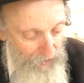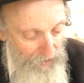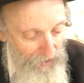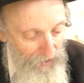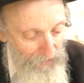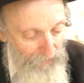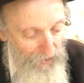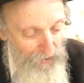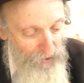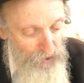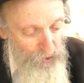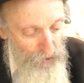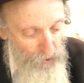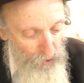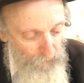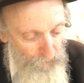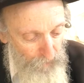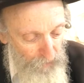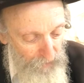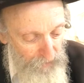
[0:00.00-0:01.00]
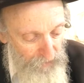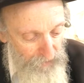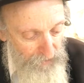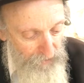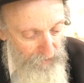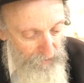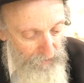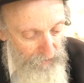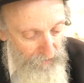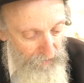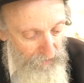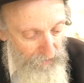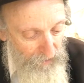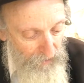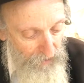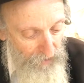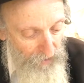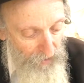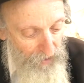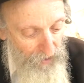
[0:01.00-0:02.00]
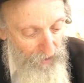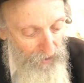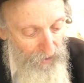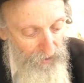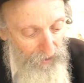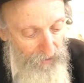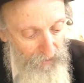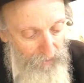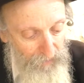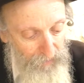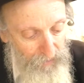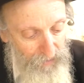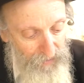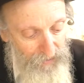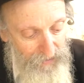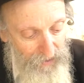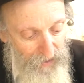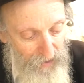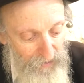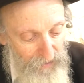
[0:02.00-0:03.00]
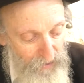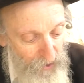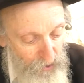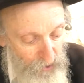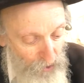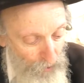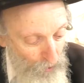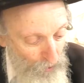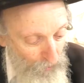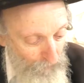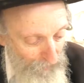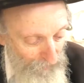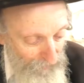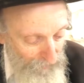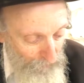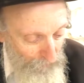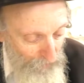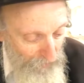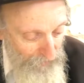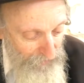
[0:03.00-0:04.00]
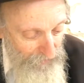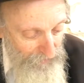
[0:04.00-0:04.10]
and that servant tells Lashon Hara about him, right?